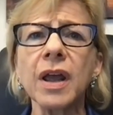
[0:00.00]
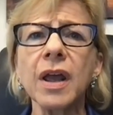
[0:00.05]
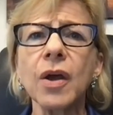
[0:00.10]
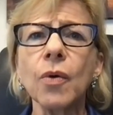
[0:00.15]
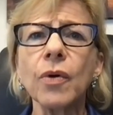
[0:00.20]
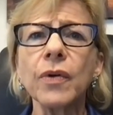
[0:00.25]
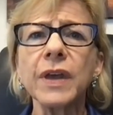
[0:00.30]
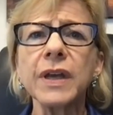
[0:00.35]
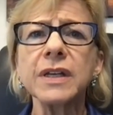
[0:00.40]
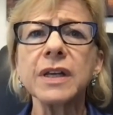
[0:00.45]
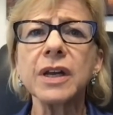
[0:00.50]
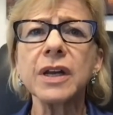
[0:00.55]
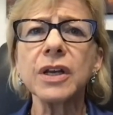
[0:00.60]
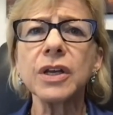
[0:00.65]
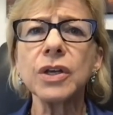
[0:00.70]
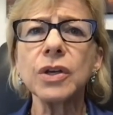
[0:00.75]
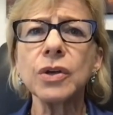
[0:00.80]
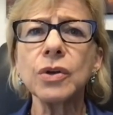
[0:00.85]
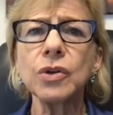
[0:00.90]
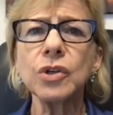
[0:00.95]
where they did a
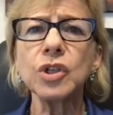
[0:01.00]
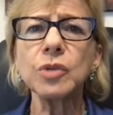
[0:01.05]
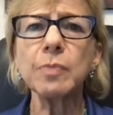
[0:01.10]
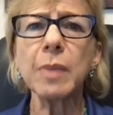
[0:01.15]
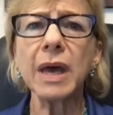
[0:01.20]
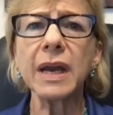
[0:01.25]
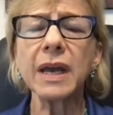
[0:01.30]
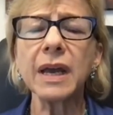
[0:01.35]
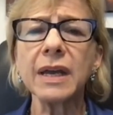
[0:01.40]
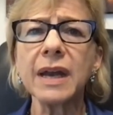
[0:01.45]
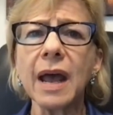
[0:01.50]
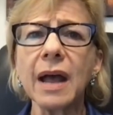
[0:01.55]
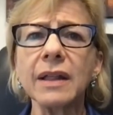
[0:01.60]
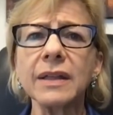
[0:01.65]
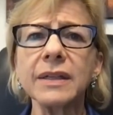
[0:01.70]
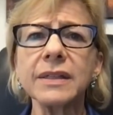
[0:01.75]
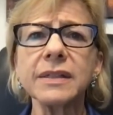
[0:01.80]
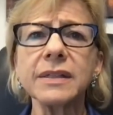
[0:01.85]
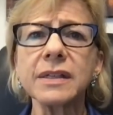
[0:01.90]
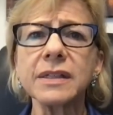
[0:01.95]
huge
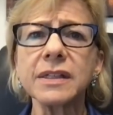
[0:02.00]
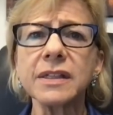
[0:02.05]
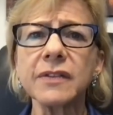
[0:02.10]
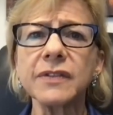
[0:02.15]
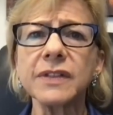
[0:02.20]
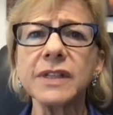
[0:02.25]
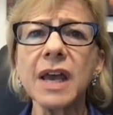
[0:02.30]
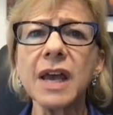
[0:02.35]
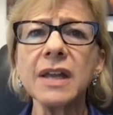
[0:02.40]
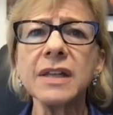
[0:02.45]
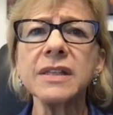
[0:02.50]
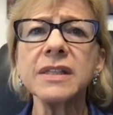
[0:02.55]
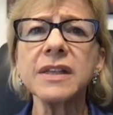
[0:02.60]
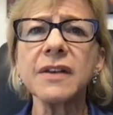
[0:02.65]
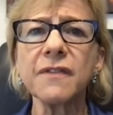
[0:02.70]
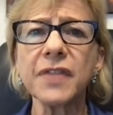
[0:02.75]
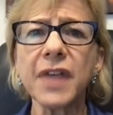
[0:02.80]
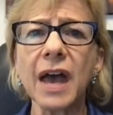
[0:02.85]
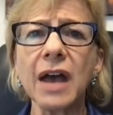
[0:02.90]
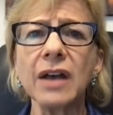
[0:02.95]
meta-analysis of tens of
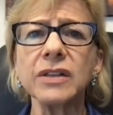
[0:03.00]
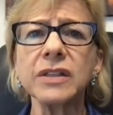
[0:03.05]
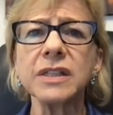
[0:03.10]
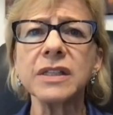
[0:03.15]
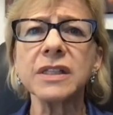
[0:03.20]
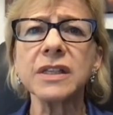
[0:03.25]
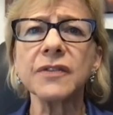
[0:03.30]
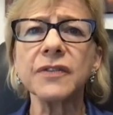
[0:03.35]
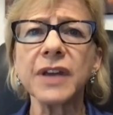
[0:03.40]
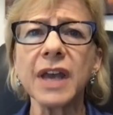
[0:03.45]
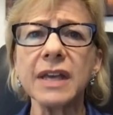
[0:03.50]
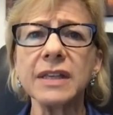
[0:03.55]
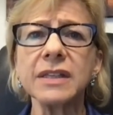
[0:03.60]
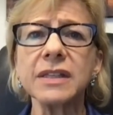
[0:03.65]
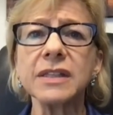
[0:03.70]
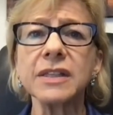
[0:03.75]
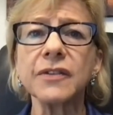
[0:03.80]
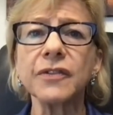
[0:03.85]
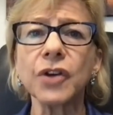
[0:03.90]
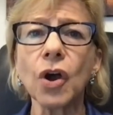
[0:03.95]
thousands of
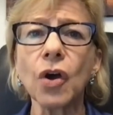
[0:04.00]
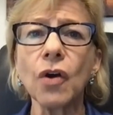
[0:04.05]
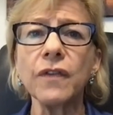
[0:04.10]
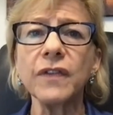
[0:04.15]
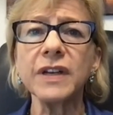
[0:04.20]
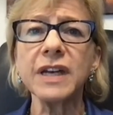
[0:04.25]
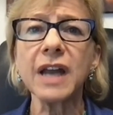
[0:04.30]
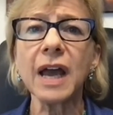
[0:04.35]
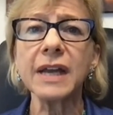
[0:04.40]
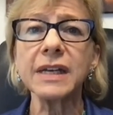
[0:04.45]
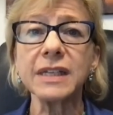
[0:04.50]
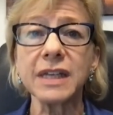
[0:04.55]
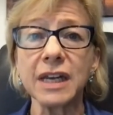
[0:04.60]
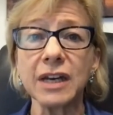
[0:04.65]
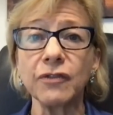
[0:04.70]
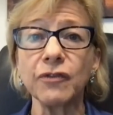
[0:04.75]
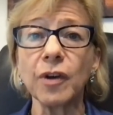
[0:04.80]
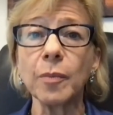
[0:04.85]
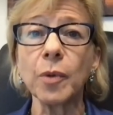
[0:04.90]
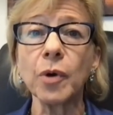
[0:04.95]
cases of
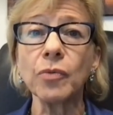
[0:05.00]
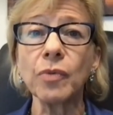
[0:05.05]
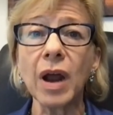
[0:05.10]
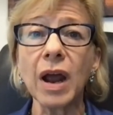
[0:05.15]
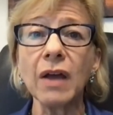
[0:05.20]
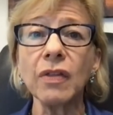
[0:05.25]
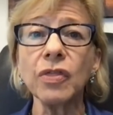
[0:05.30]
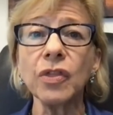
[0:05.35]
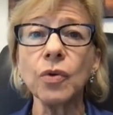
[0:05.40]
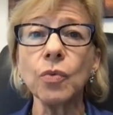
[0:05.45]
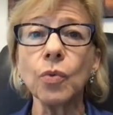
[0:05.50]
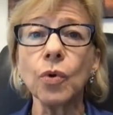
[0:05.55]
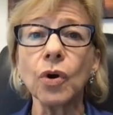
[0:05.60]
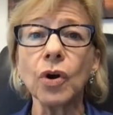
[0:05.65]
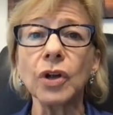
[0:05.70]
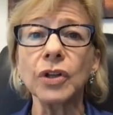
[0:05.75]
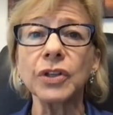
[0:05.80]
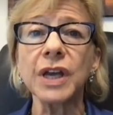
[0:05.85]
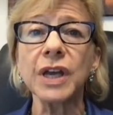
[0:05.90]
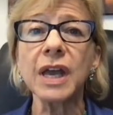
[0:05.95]
COVID-19 from around the
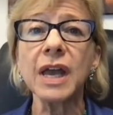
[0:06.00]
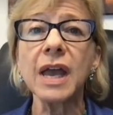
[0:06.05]
world.